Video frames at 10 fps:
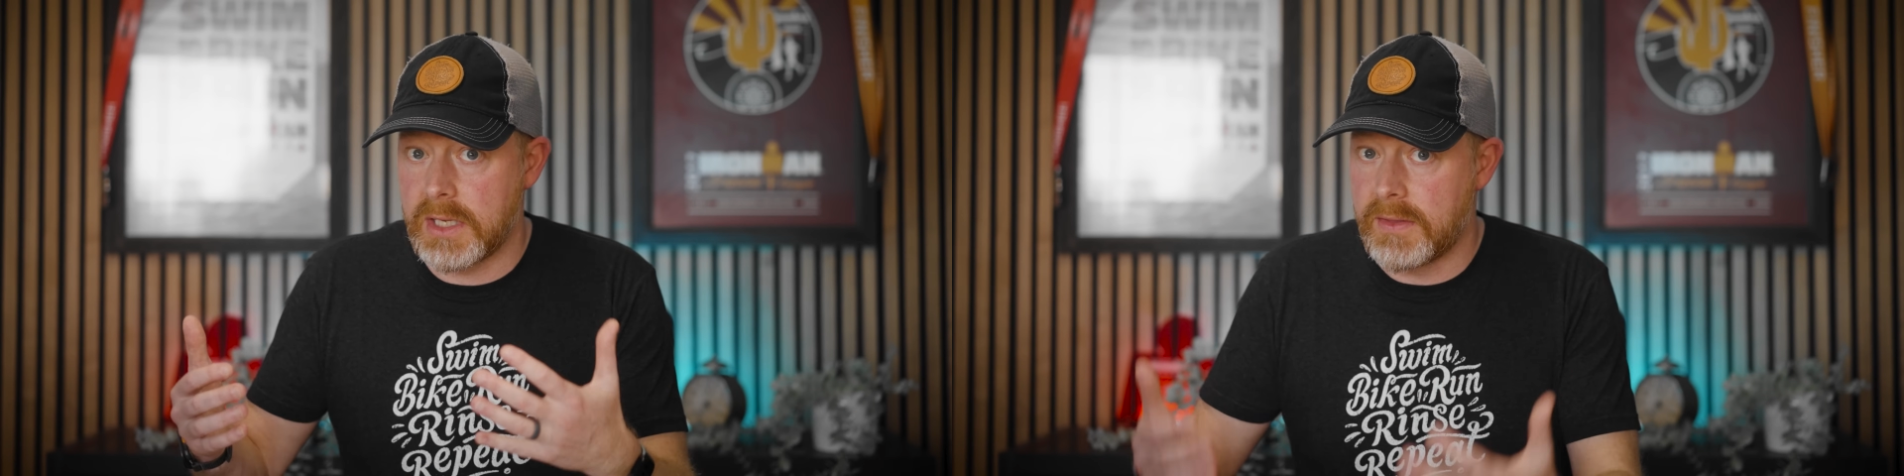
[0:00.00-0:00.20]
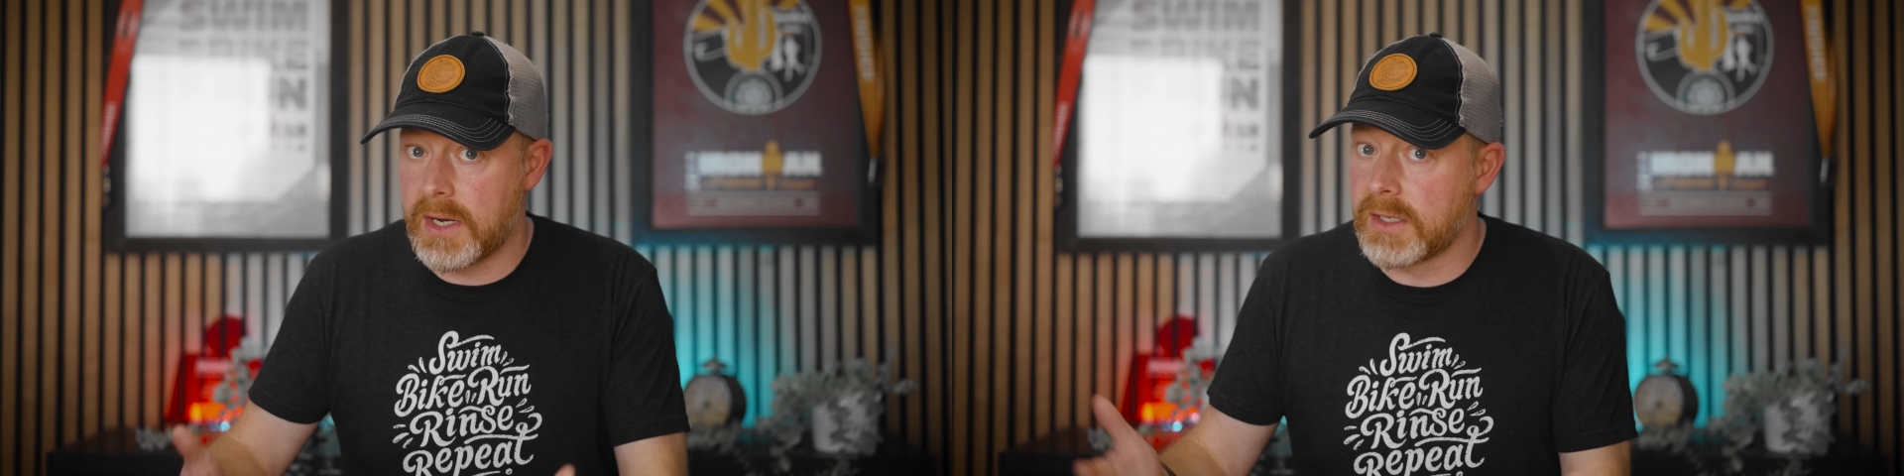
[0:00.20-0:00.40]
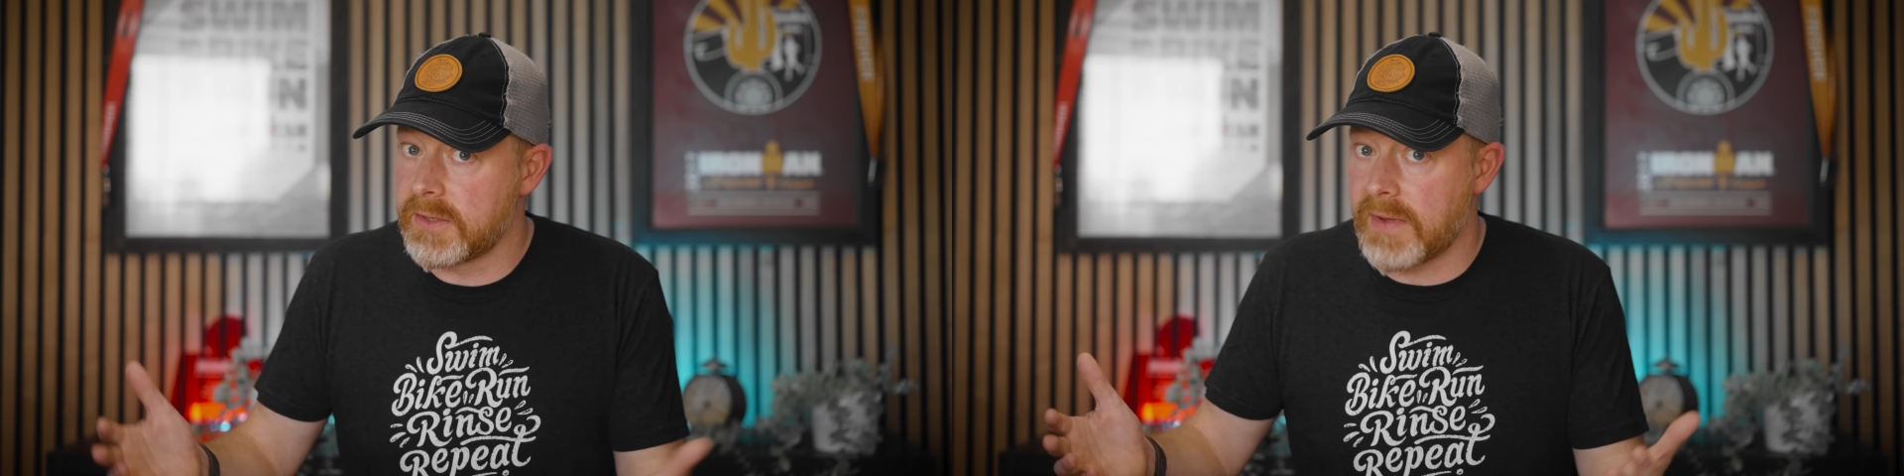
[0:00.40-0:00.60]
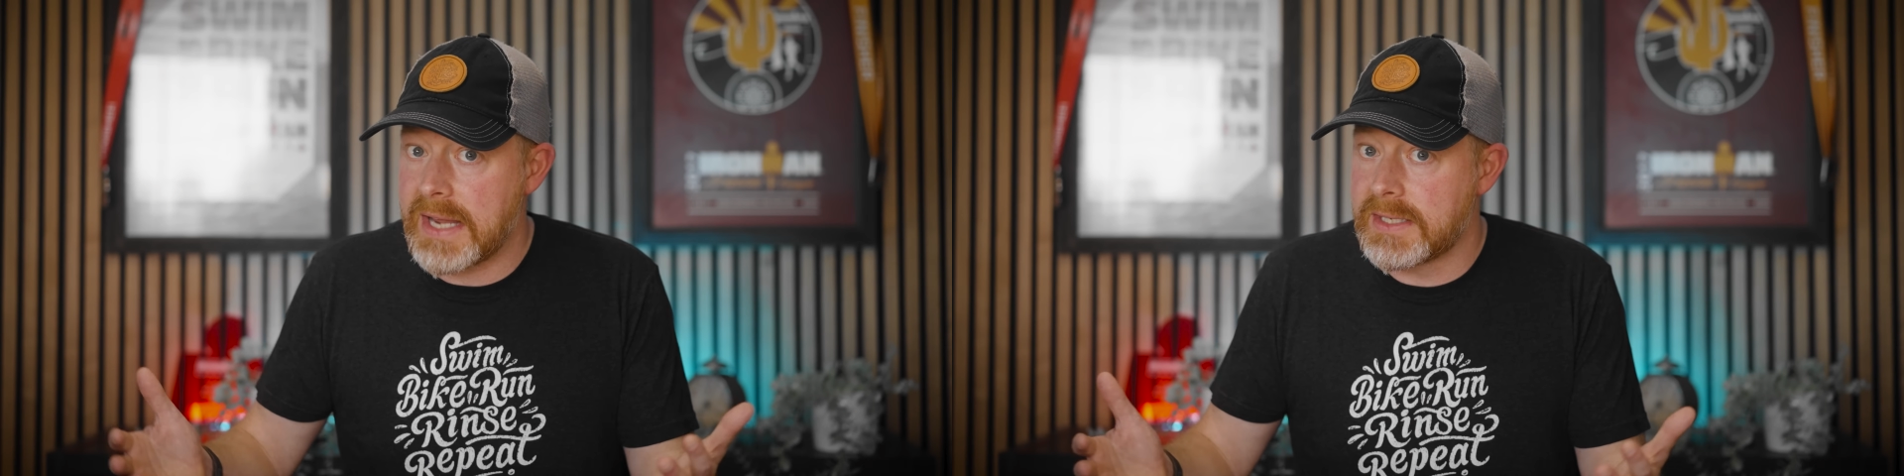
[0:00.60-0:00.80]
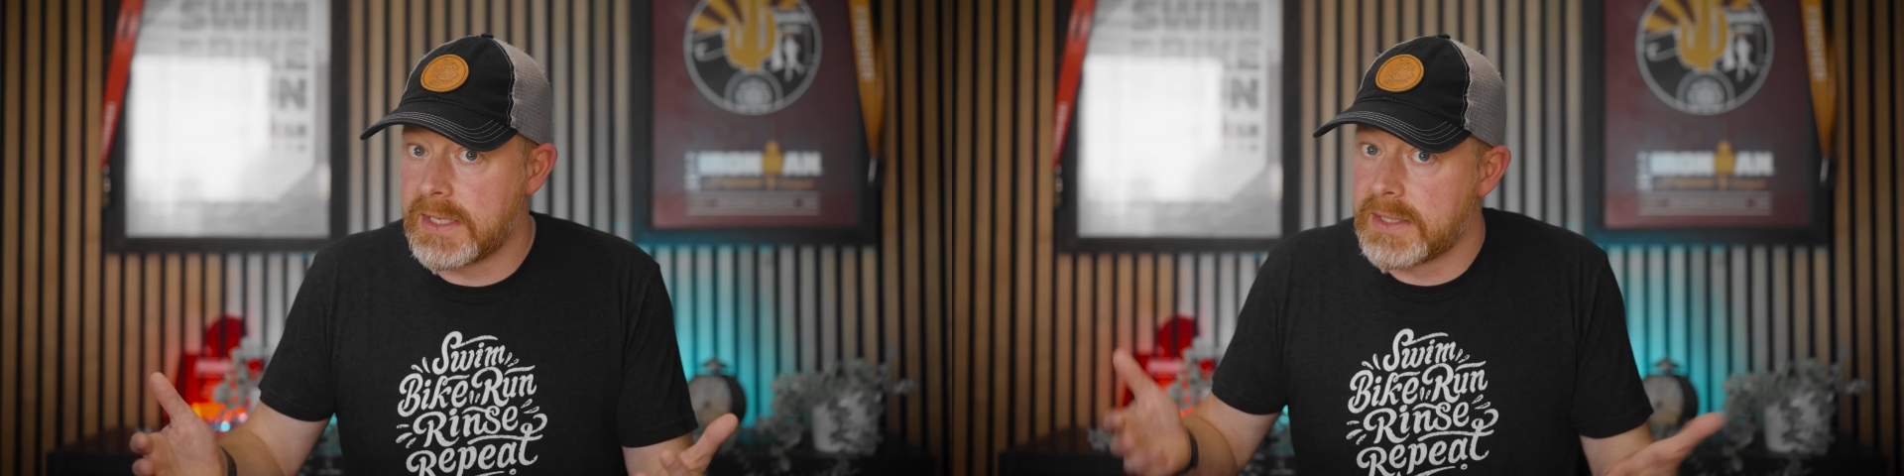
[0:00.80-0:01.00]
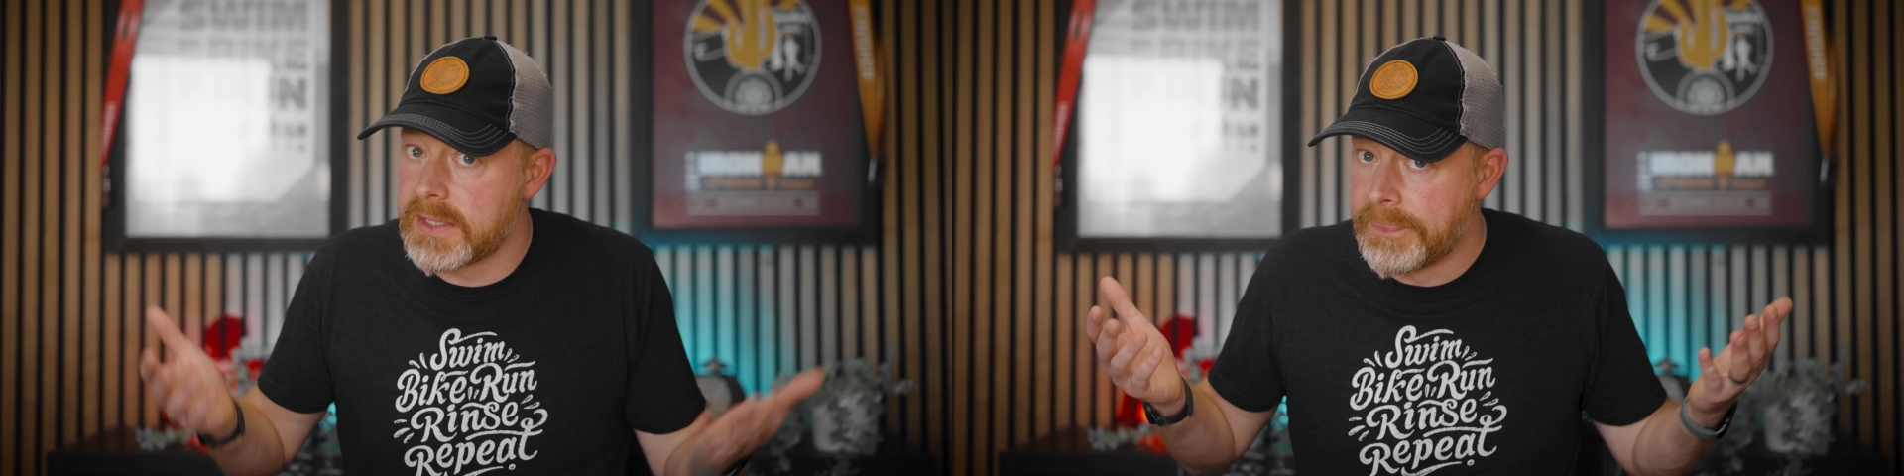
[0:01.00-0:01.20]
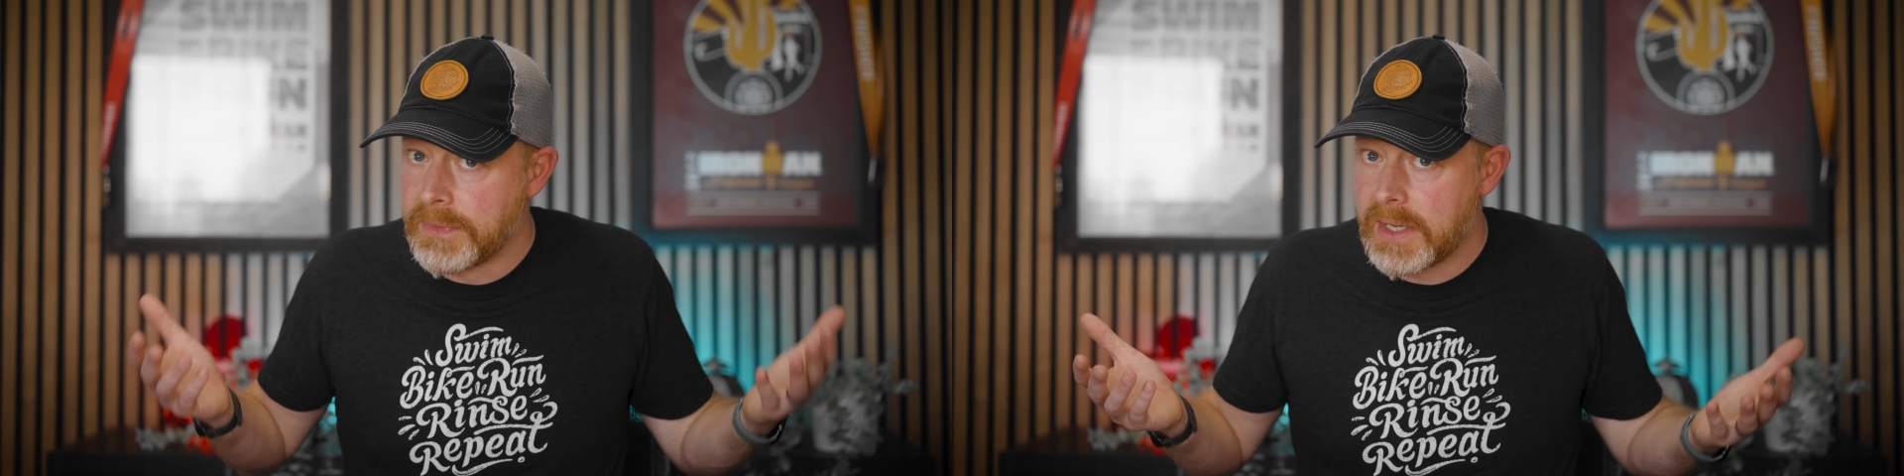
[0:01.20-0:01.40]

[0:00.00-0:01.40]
in their devices